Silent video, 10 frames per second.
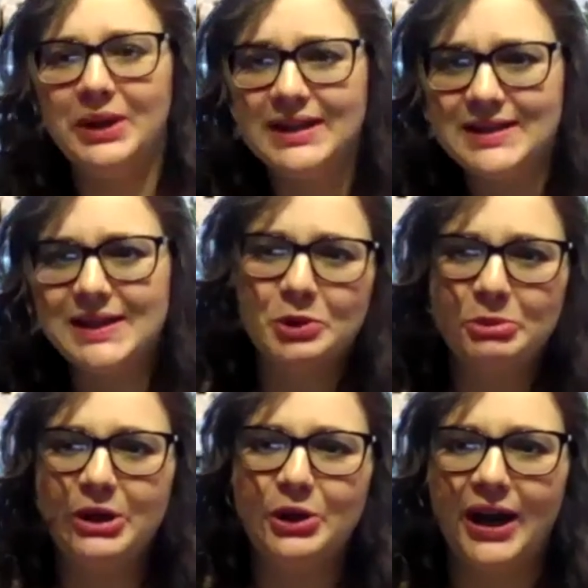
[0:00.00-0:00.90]
know, get sick
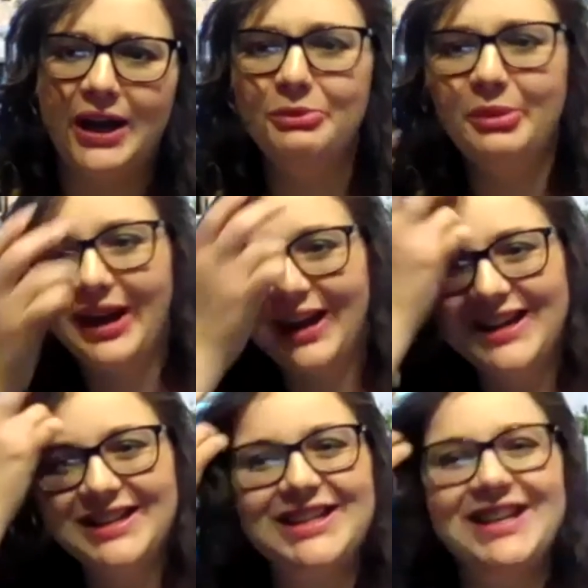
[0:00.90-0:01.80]
would be great. But
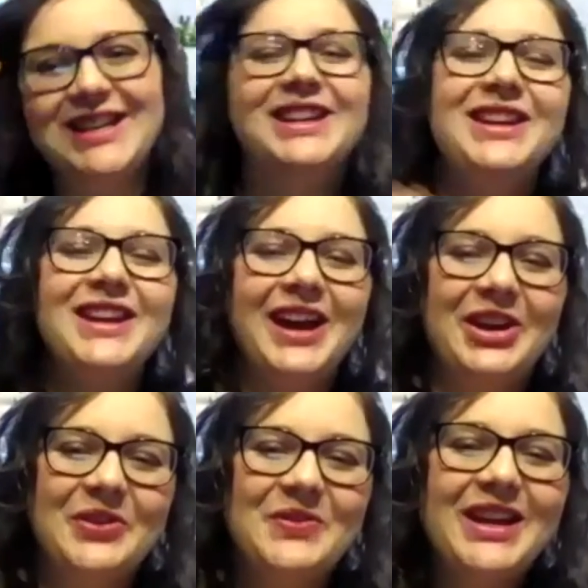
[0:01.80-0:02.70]

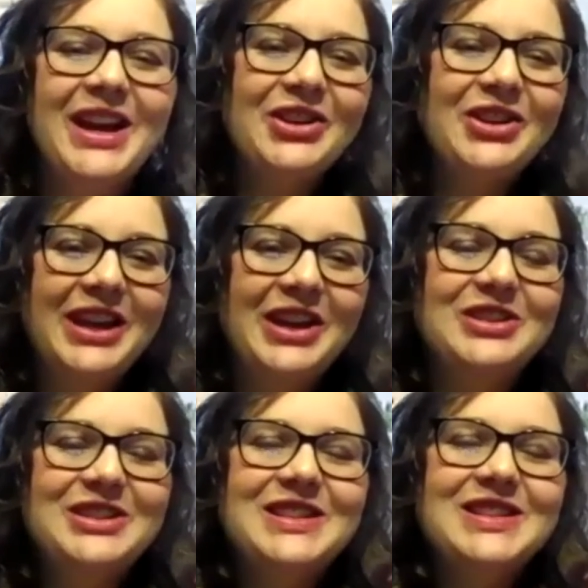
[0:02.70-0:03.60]
the other thing
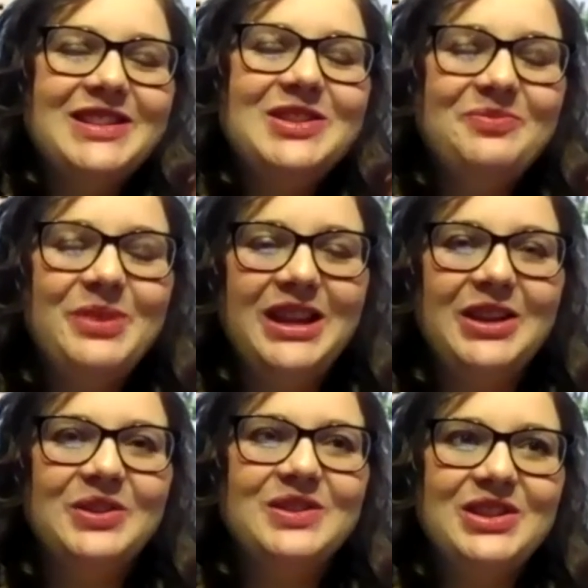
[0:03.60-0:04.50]
would just be
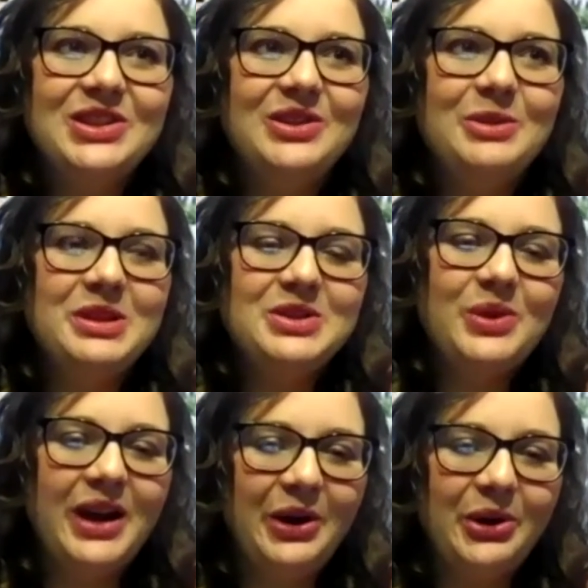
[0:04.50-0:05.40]
those two, the
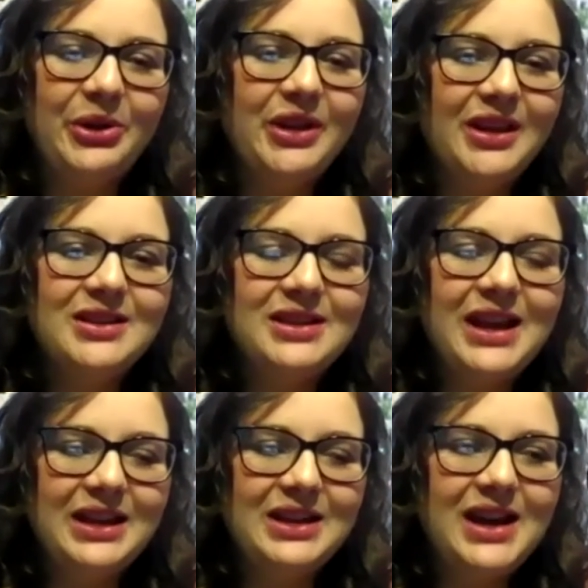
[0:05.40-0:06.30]
mental health, and then
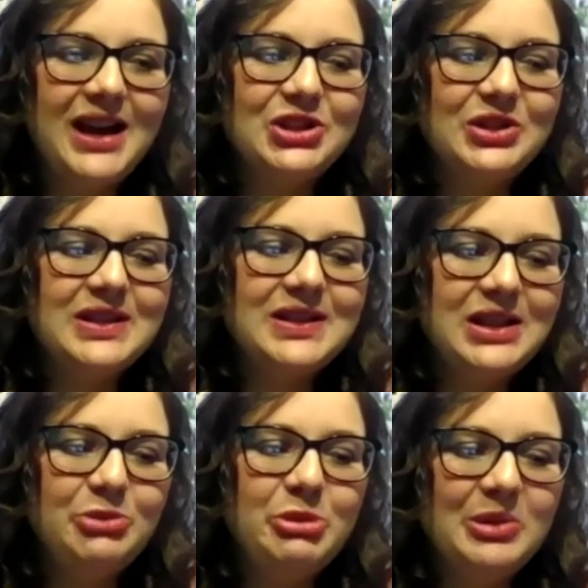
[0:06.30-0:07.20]
getting to actually
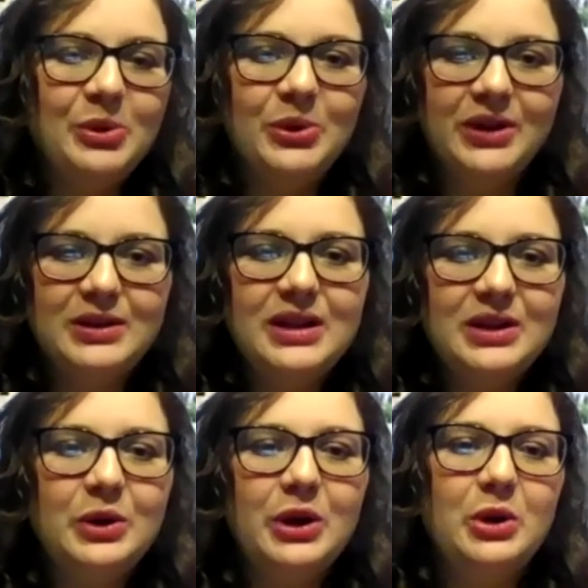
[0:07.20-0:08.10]
see people
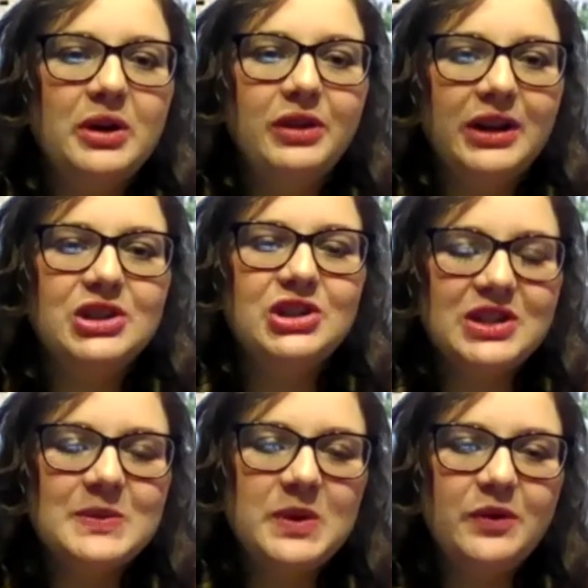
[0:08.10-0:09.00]
and grow what
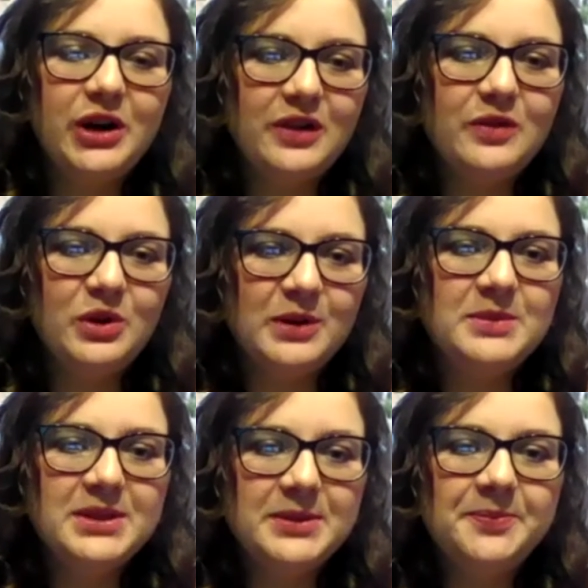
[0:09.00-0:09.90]
relationships we've already
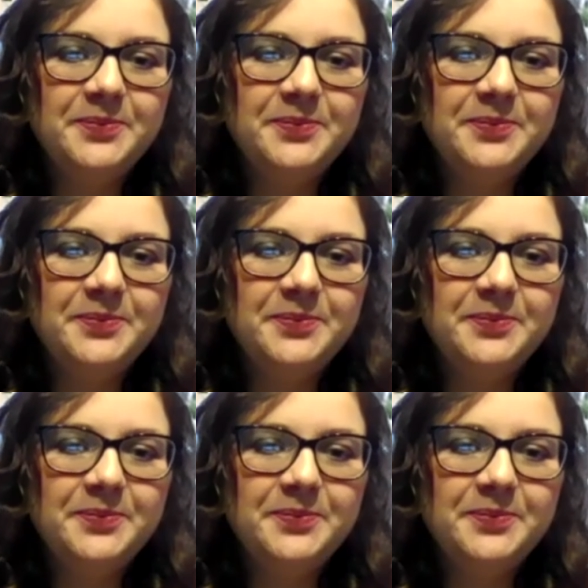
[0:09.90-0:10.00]
formed.